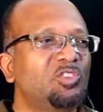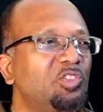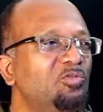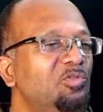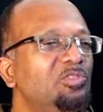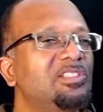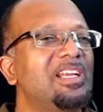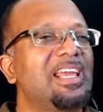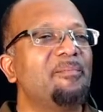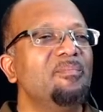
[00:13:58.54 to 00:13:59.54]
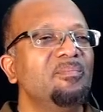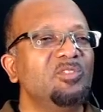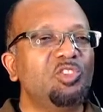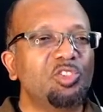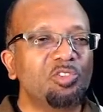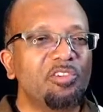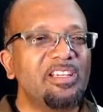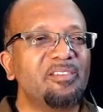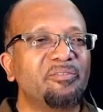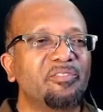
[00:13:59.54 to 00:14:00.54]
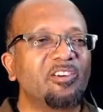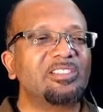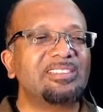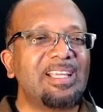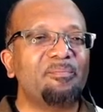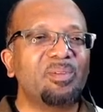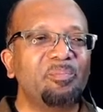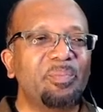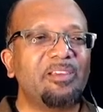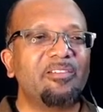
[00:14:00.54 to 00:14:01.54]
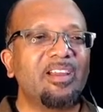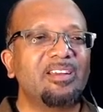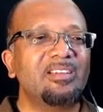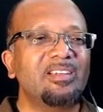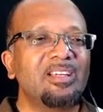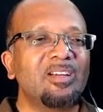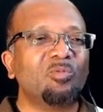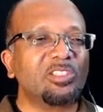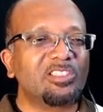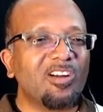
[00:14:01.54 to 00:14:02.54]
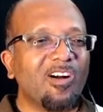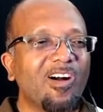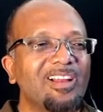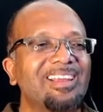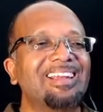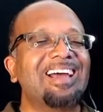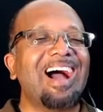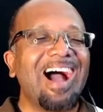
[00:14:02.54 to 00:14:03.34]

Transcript: Jerusalem during the first temple period was called an